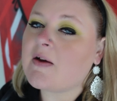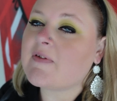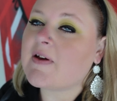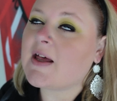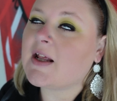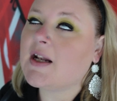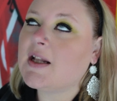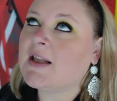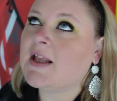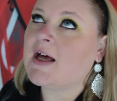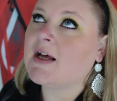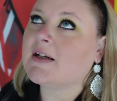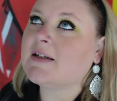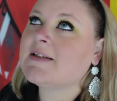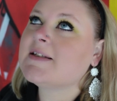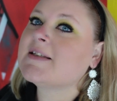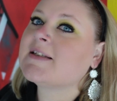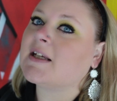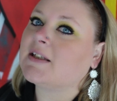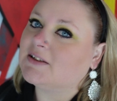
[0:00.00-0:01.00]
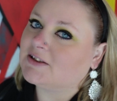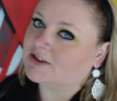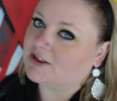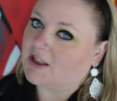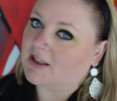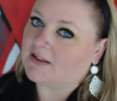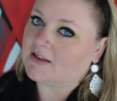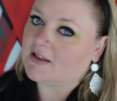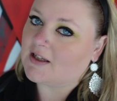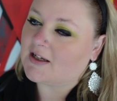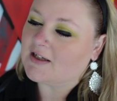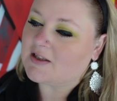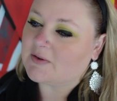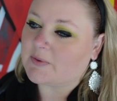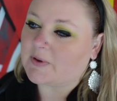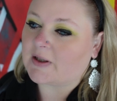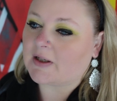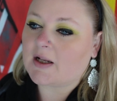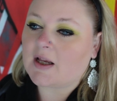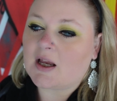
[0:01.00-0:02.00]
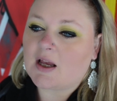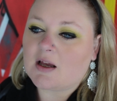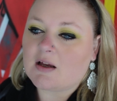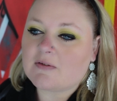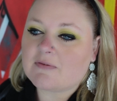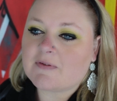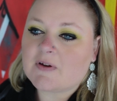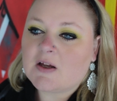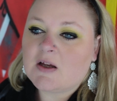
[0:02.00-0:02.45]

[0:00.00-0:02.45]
had a lot of sunshine the last week and a half.